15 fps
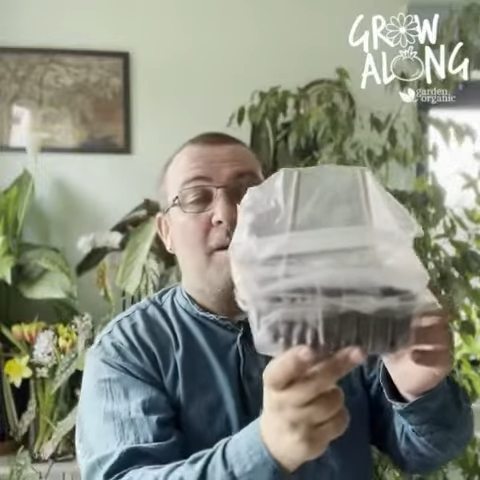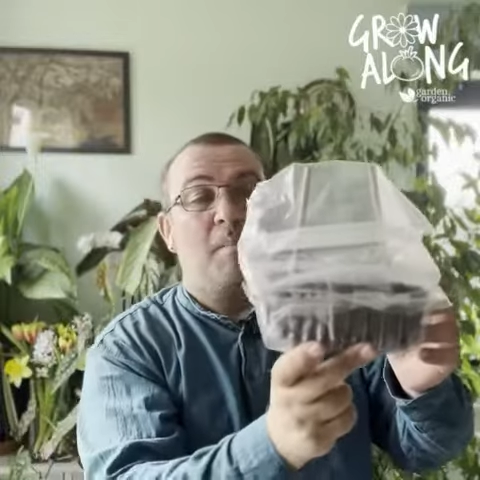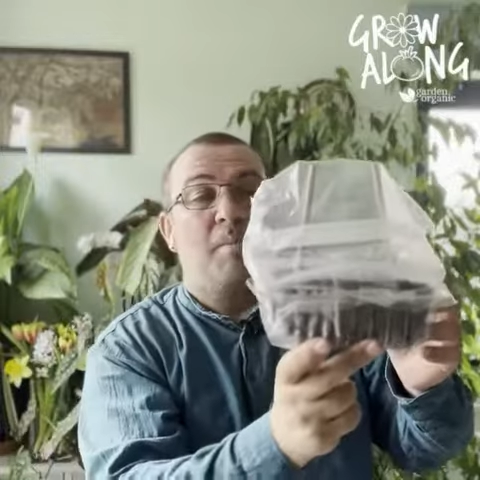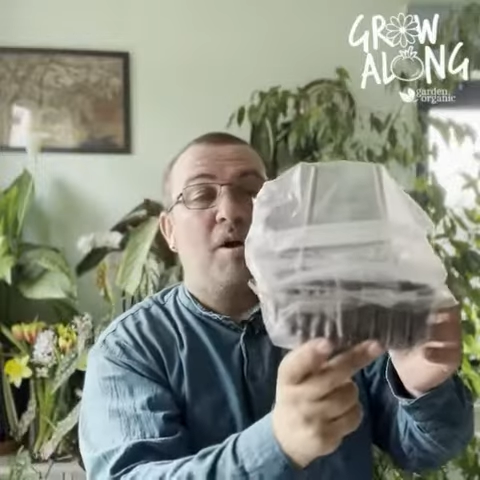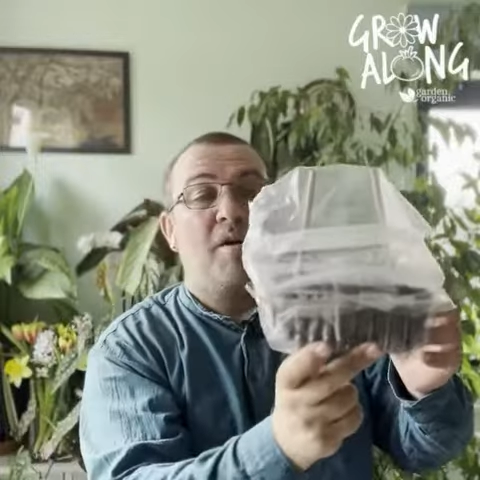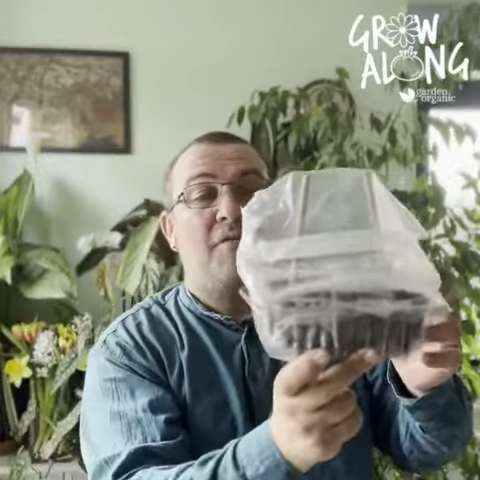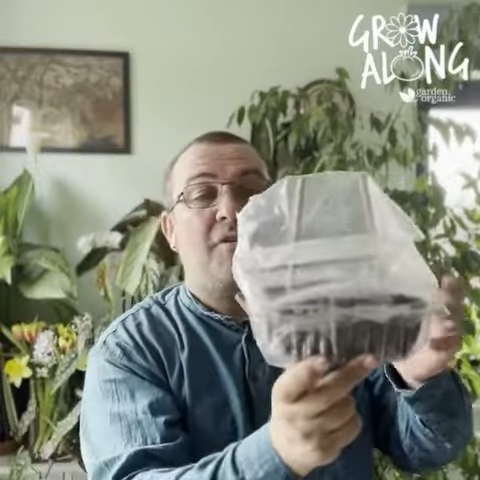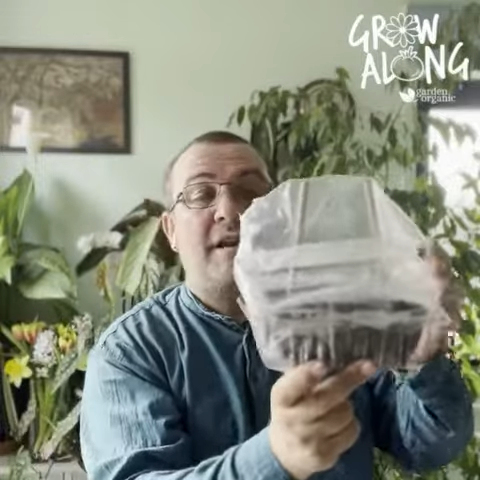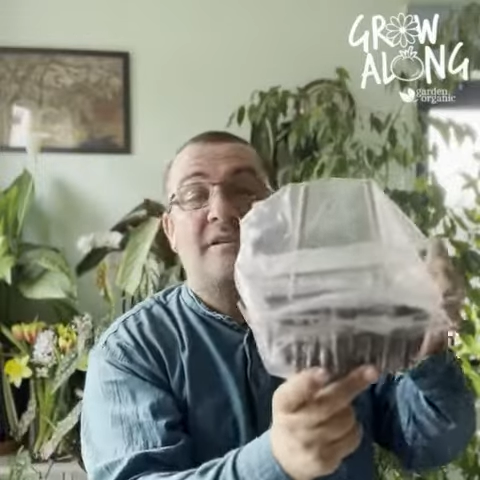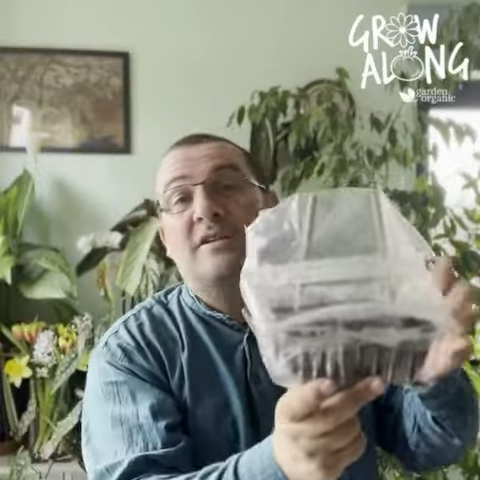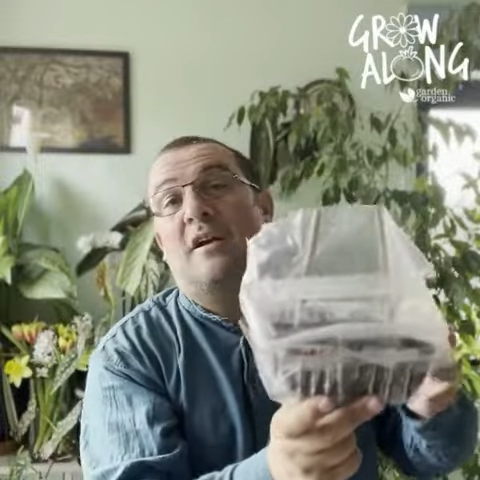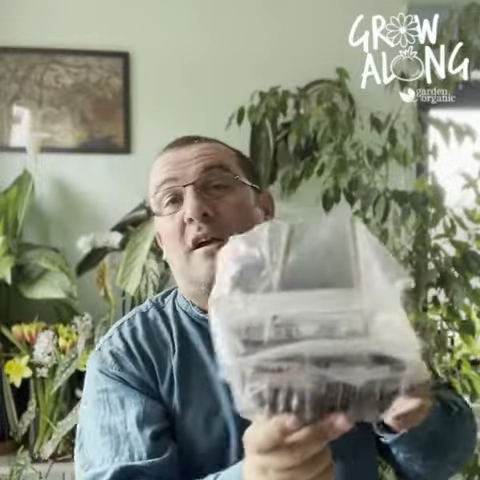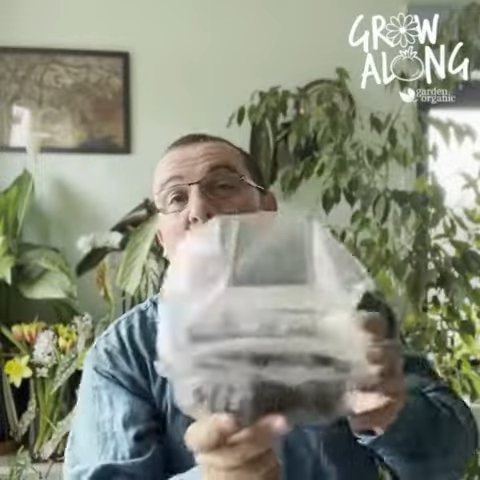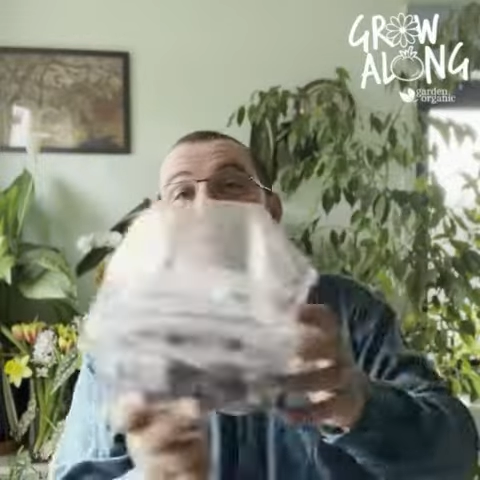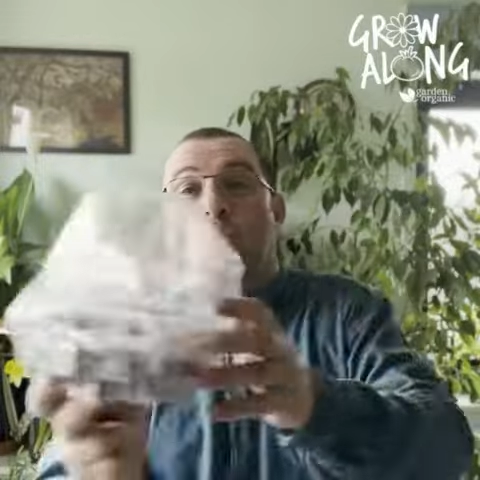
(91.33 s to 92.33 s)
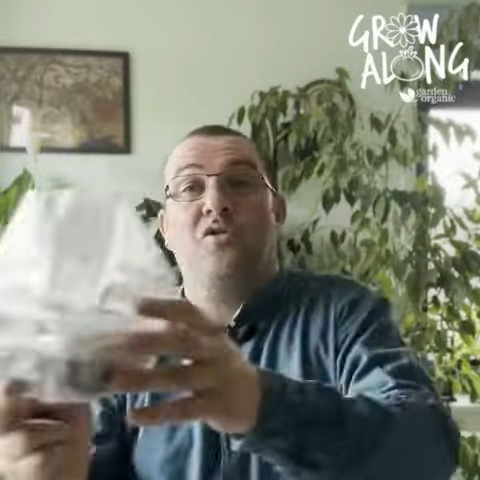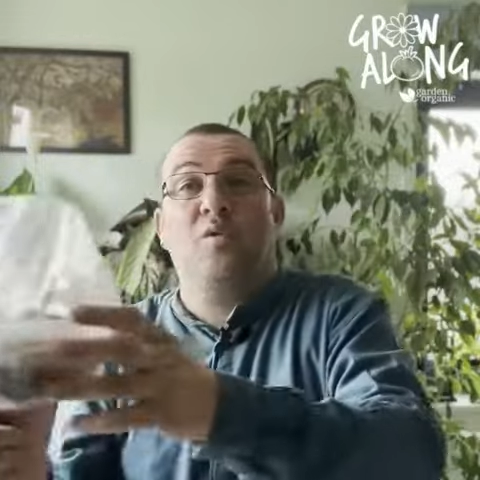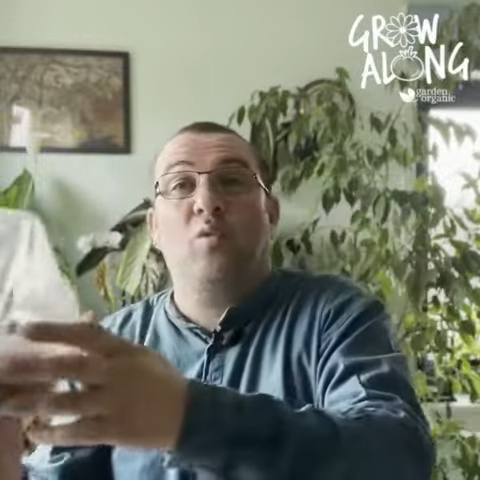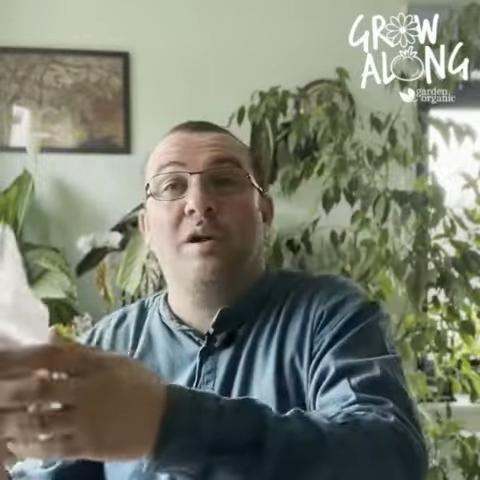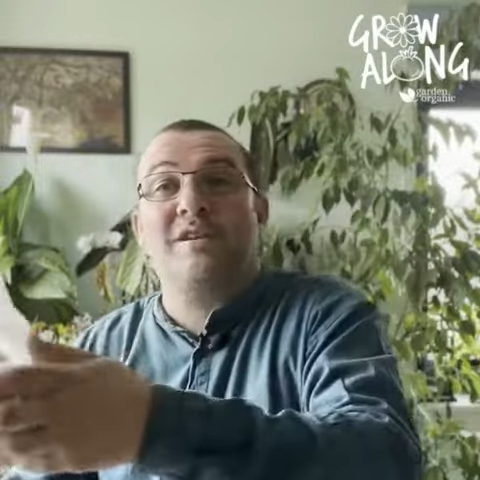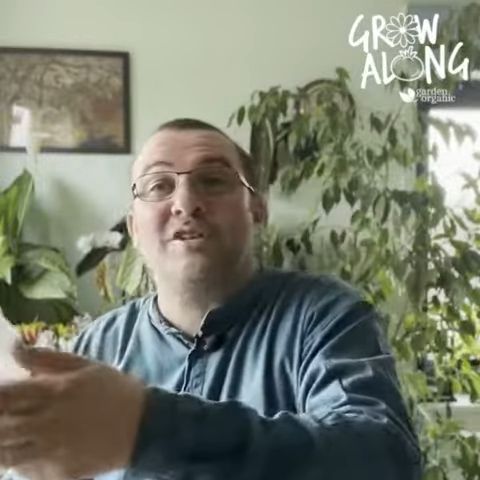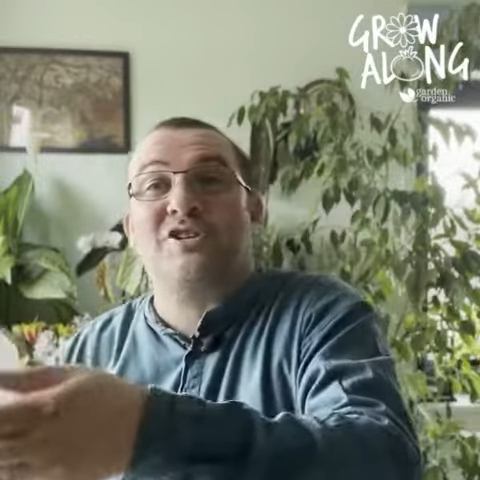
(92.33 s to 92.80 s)
perfect. On the
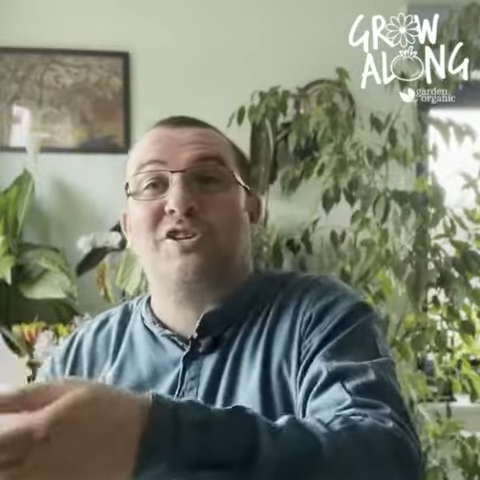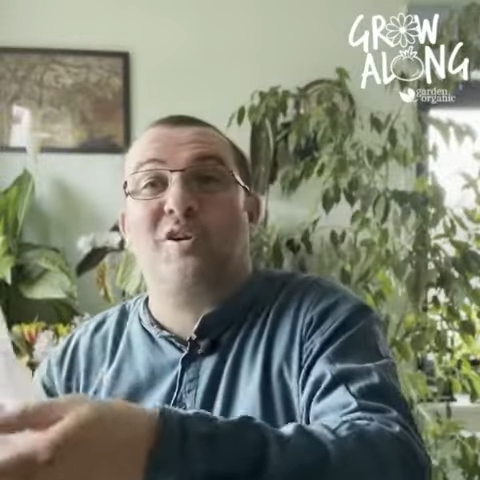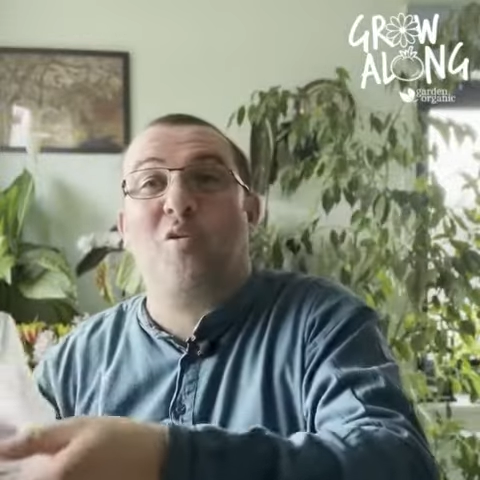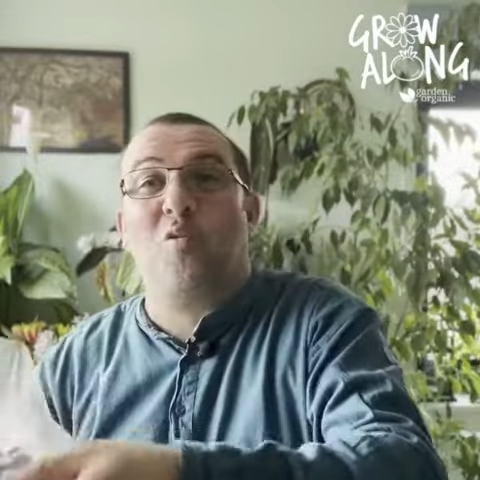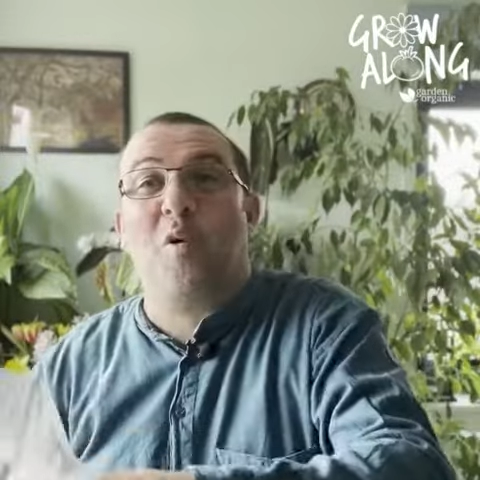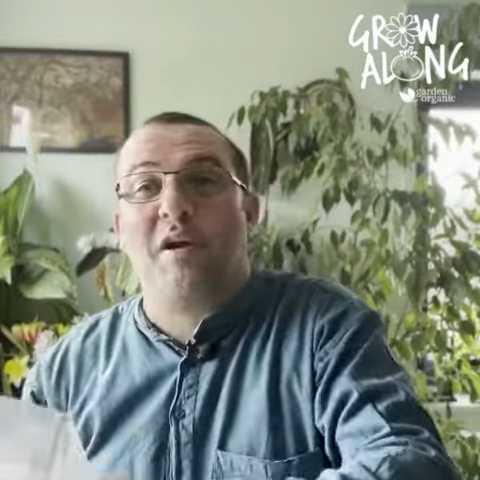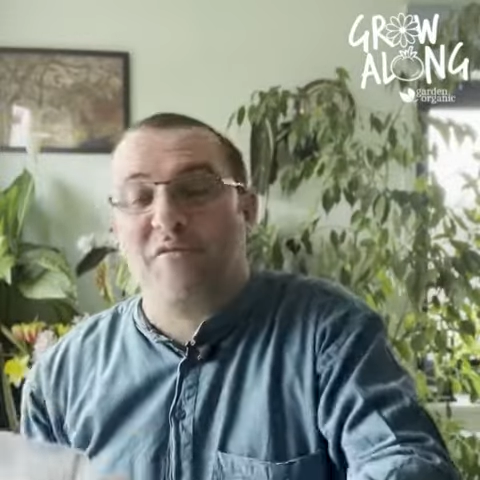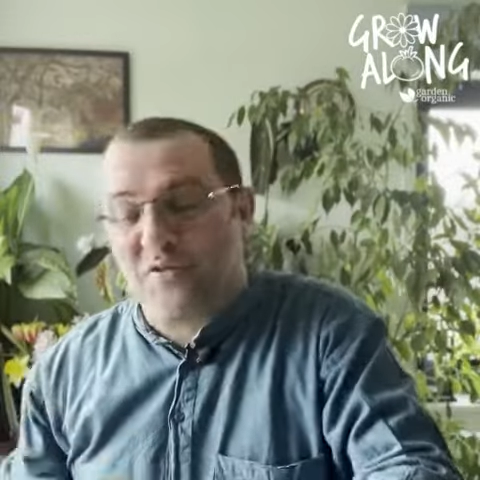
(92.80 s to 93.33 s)
windowsill, wait